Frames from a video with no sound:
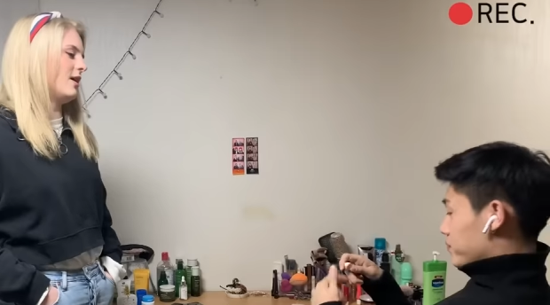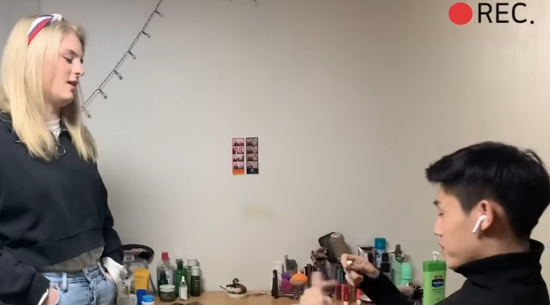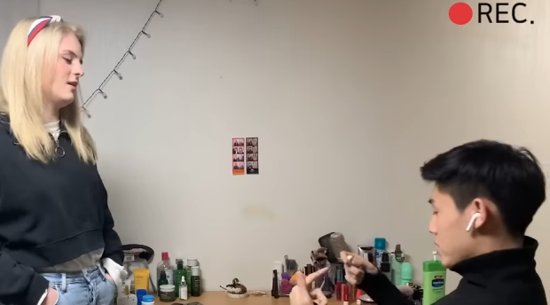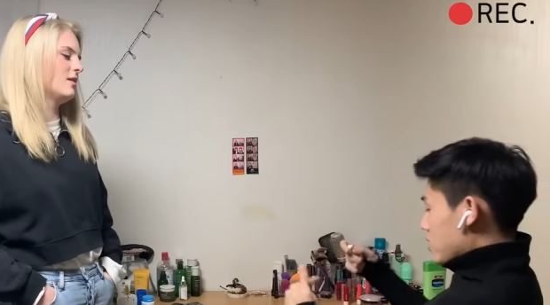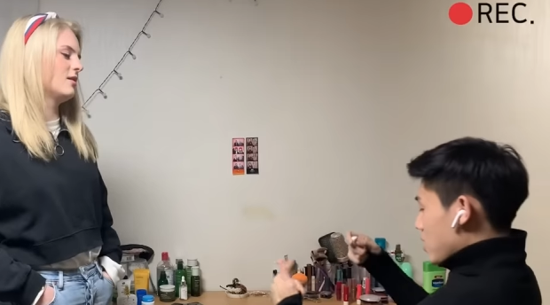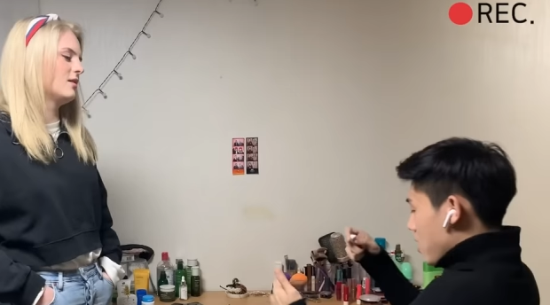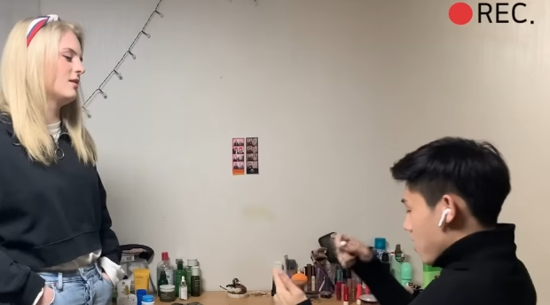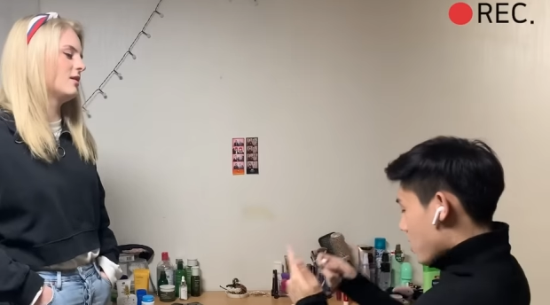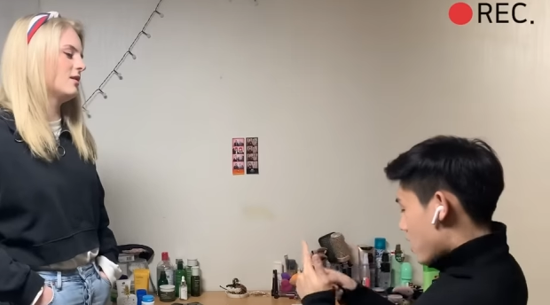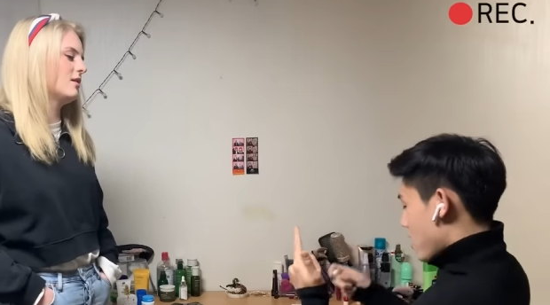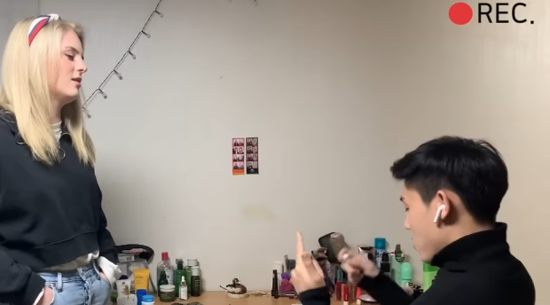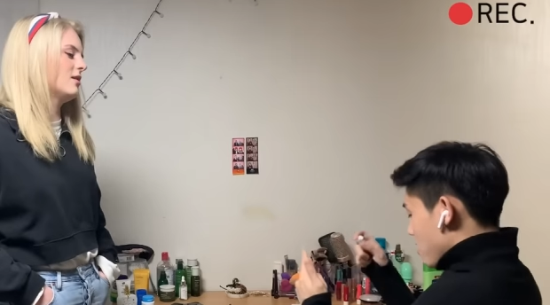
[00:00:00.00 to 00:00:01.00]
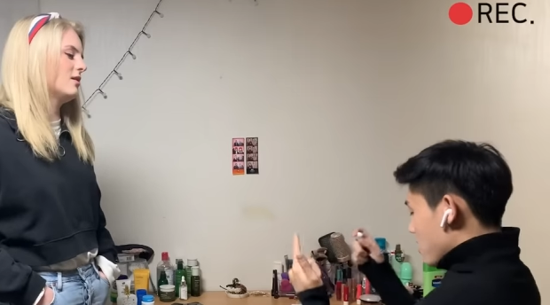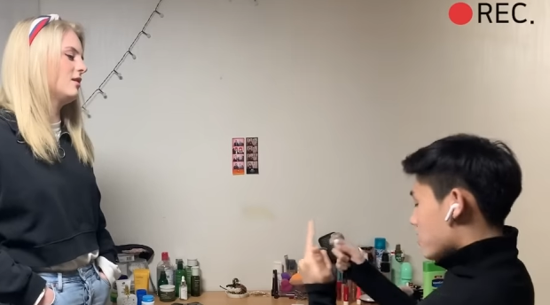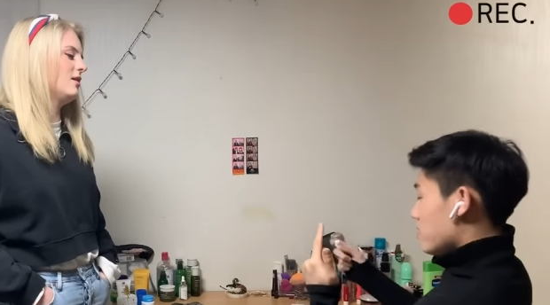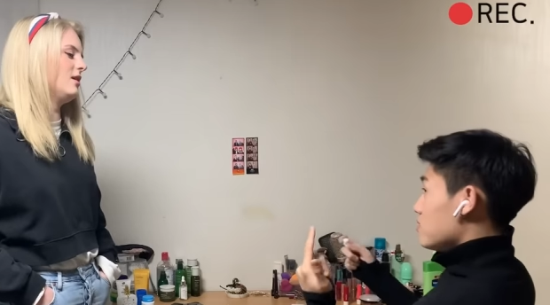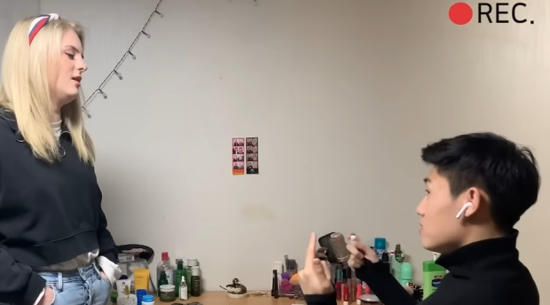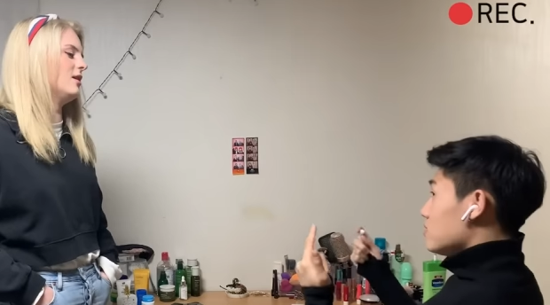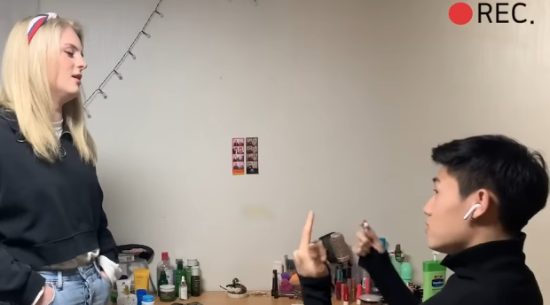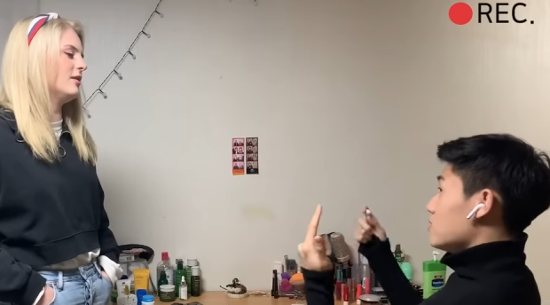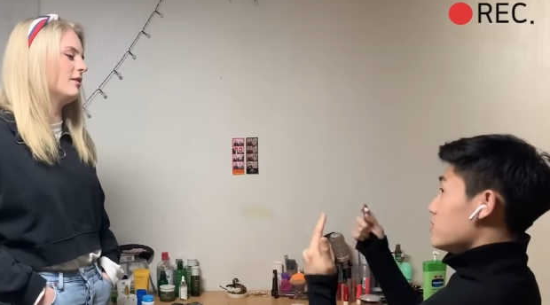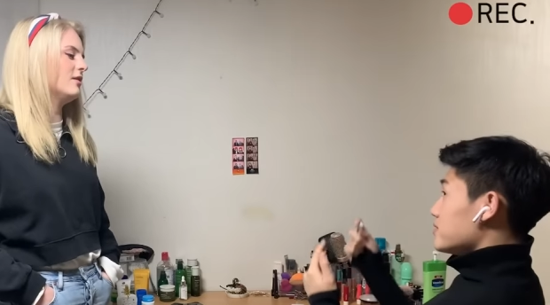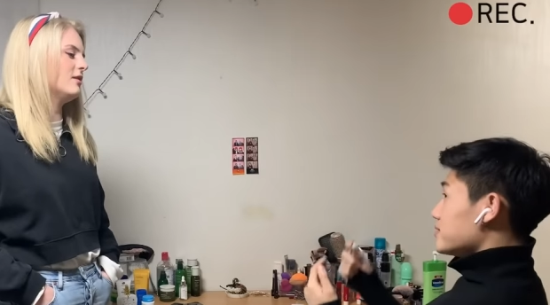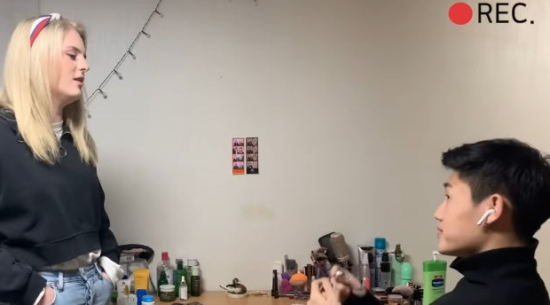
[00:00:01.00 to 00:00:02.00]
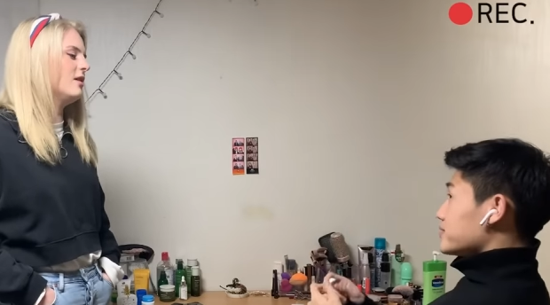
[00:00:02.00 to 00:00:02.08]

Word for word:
Speaker 1: Yeah. Eat alone.